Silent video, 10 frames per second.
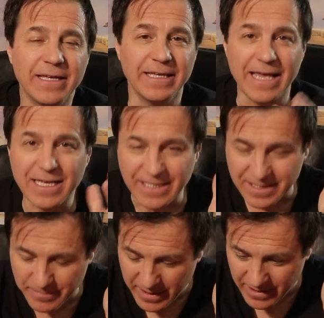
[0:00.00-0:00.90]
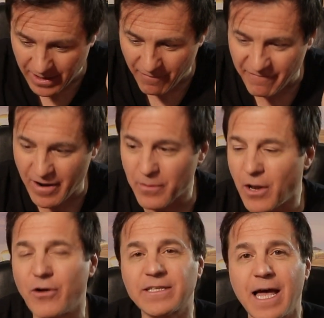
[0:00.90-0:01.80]
Yes, it's been a very
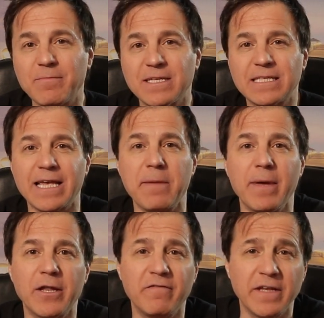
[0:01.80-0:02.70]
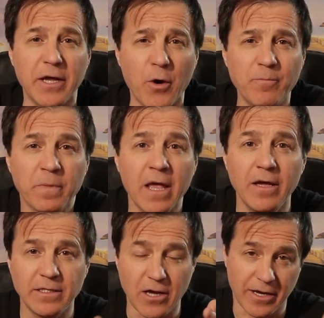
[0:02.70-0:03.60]
long time since I made a video
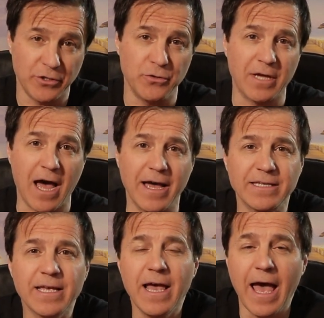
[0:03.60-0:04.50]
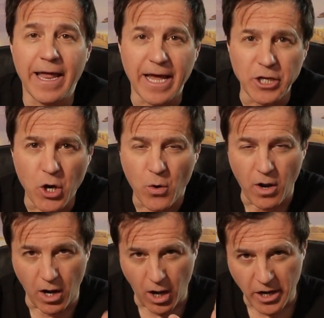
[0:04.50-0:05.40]
talking to you guys, and I know
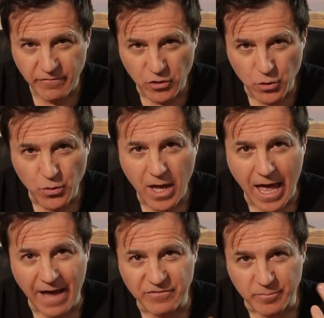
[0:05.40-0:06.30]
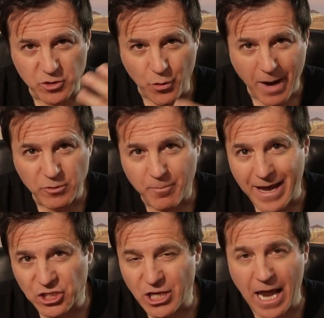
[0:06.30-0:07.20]
a lot of you have subscribed to
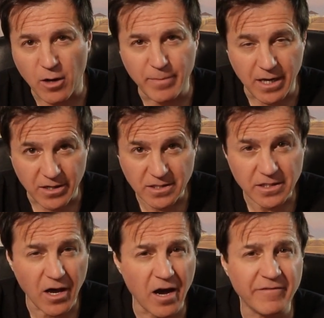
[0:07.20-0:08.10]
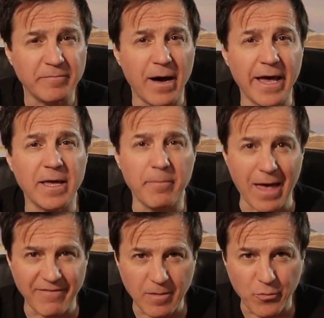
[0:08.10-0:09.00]
my channel because of my
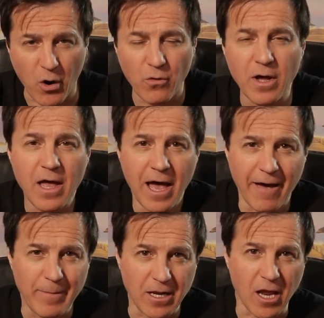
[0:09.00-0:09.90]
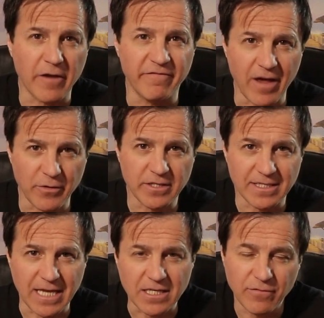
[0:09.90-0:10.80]
Mavic Pro. I made a lot of very
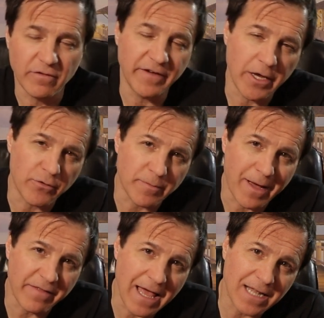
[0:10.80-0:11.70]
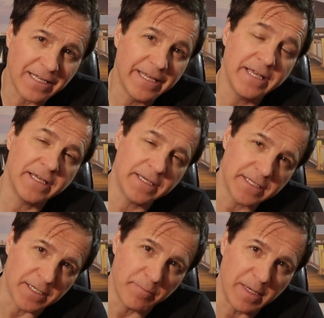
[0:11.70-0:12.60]
successful videos about that.
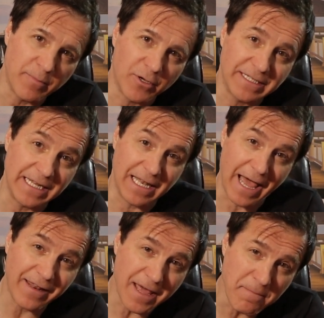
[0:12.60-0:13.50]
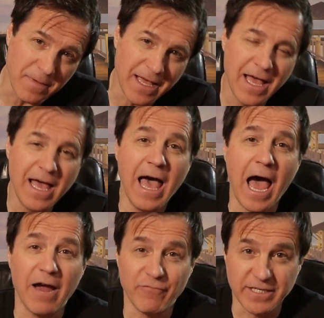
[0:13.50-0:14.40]
Some people didn't like them.
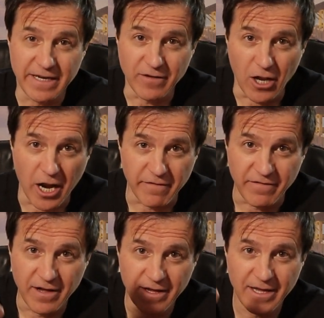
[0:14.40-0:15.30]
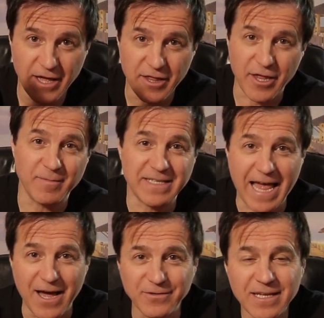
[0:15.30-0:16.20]
I've received a lot of thumbs
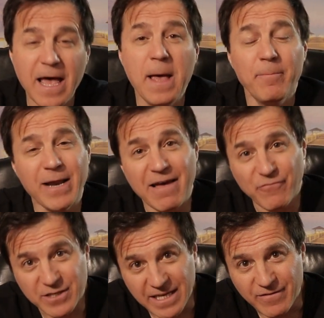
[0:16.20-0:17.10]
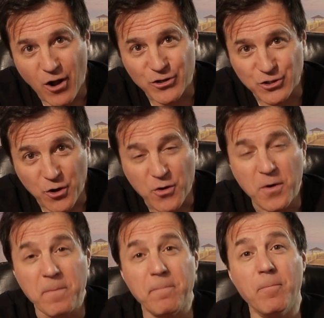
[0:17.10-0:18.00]
down, but I've received
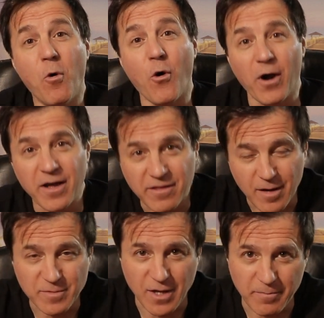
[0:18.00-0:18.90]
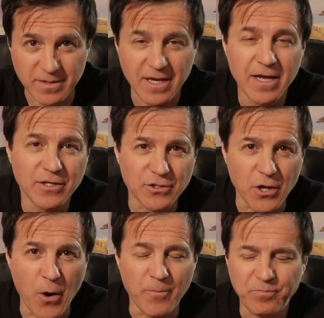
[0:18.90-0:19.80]
also more thumbs up.
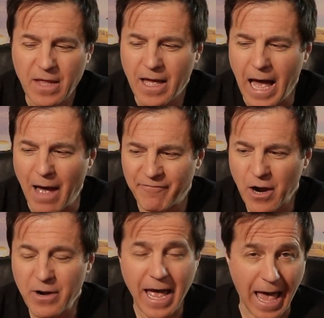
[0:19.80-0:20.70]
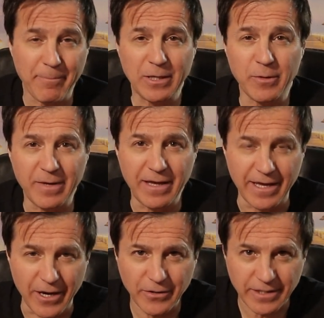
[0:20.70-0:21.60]
So I'm very happy to be
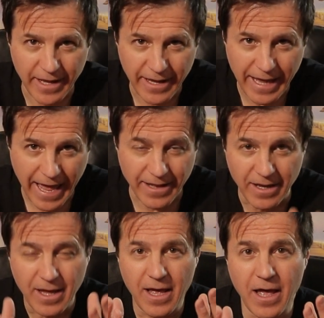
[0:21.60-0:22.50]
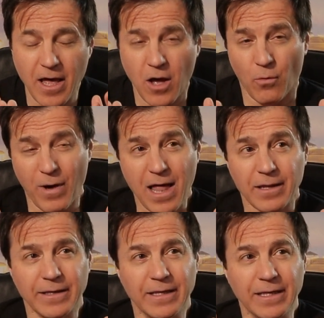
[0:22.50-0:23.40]
here today, and
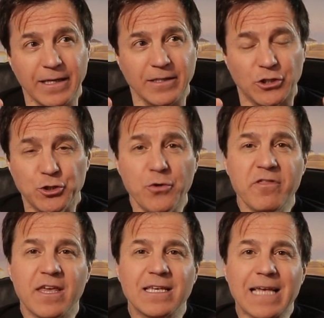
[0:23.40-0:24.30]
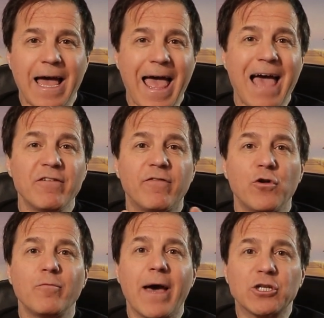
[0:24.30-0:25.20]
well, the truth is I haven't
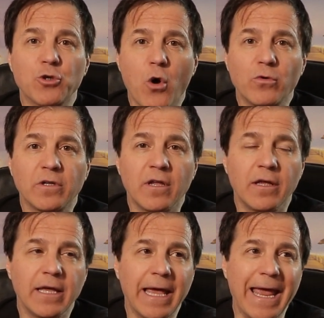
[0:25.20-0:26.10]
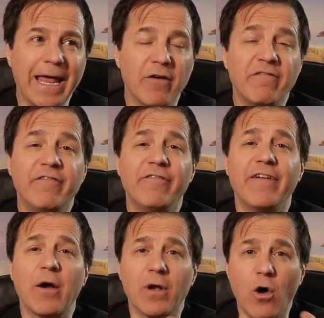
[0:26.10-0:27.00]
flown my drone in a
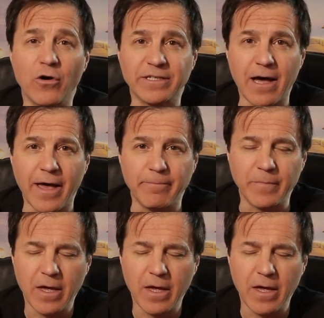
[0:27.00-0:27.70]
very long time.